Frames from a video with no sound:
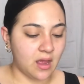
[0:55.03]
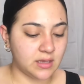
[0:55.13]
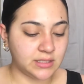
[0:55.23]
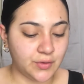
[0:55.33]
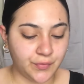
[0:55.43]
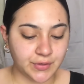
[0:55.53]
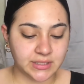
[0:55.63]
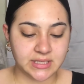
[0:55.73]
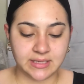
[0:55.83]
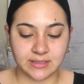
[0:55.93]
So
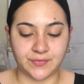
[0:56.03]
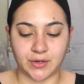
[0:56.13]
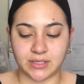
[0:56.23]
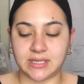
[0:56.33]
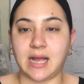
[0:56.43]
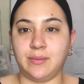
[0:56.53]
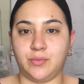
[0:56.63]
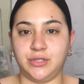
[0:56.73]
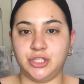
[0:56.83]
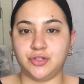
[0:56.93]
first things first, I
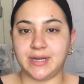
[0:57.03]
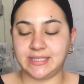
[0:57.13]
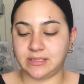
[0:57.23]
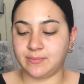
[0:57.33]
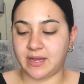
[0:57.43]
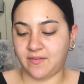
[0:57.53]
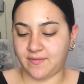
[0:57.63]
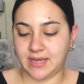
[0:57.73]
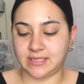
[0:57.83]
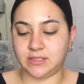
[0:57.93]
moisturized my
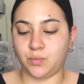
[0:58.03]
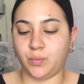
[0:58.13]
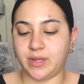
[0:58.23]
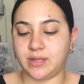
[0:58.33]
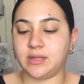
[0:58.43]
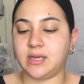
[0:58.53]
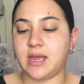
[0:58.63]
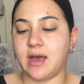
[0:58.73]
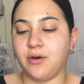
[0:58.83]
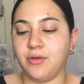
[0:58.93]
face with the
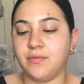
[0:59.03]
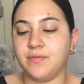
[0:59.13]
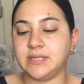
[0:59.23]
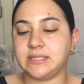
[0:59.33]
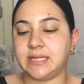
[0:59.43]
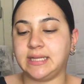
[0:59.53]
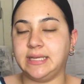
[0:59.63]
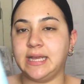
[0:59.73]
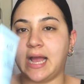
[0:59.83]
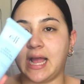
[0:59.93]
e.l.f.
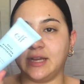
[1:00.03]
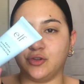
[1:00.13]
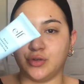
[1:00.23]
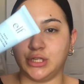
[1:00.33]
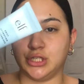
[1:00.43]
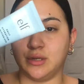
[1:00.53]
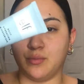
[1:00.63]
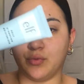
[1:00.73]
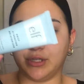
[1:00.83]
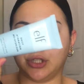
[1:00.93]
Daily Hydration
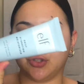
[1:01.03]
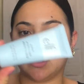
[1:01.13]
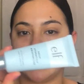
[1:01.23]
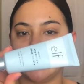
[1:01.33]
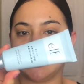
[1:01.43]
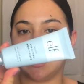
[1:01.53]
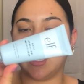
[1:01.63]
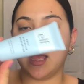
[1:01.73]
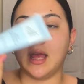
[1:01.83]
Moisturizer.